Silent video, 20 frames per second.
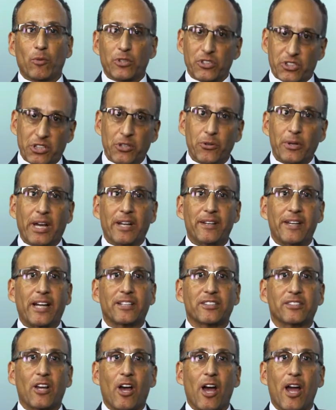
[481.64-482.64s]
We'll see you again
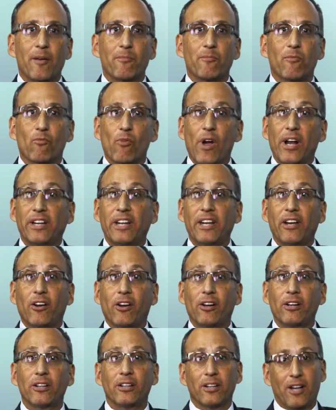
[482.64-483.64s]
next time right
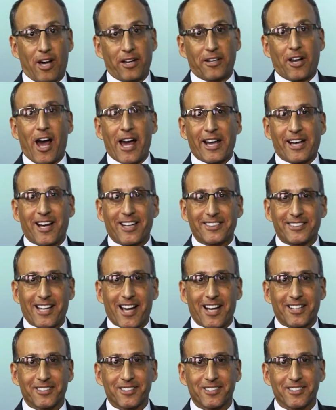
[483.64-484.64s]
here on Eye
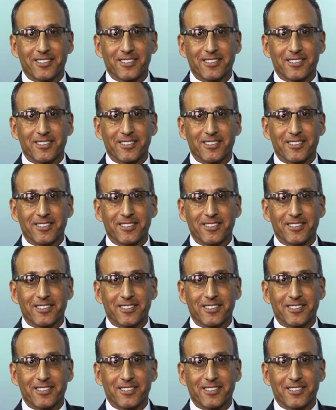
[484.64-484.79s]
Contact.